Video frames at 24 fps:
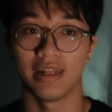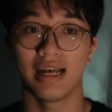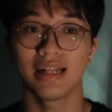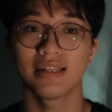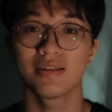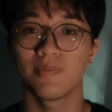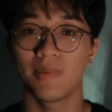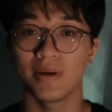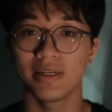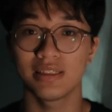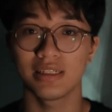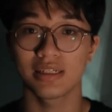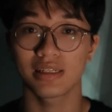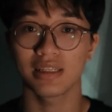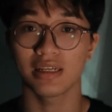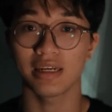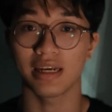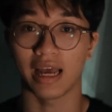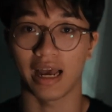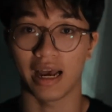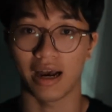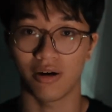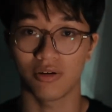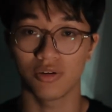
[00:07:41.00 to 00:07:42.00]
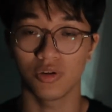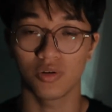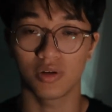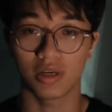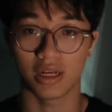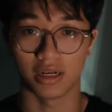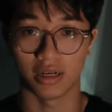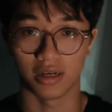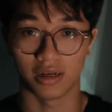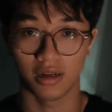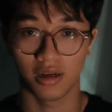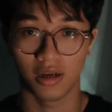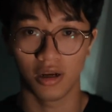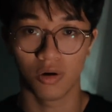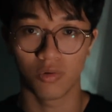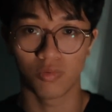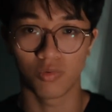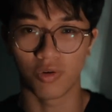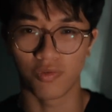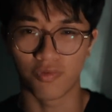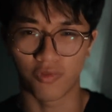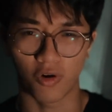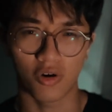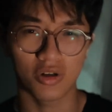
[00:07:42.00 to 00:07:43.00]
that's basically how you can
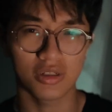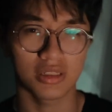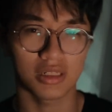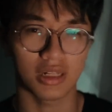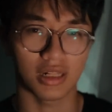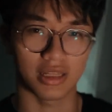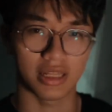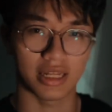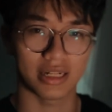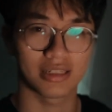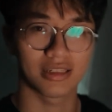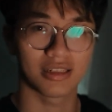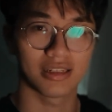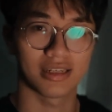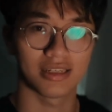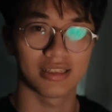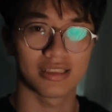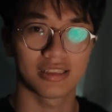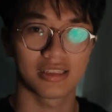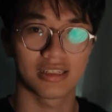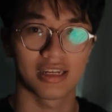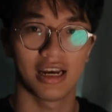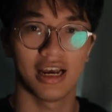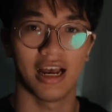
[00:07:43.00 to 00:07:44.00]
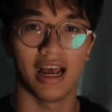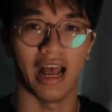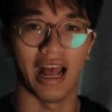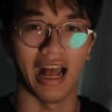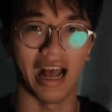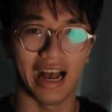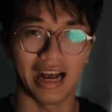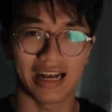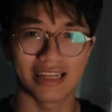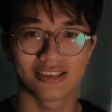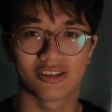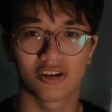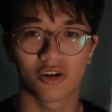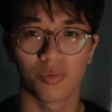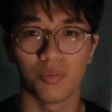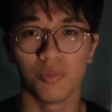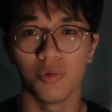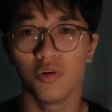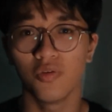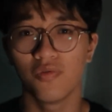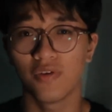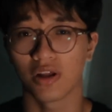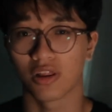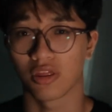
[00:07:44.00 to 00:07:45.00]
reverse the linked list as you're
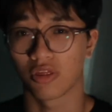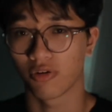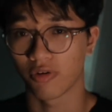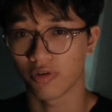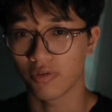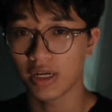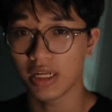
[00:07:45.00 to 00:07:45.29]
moving through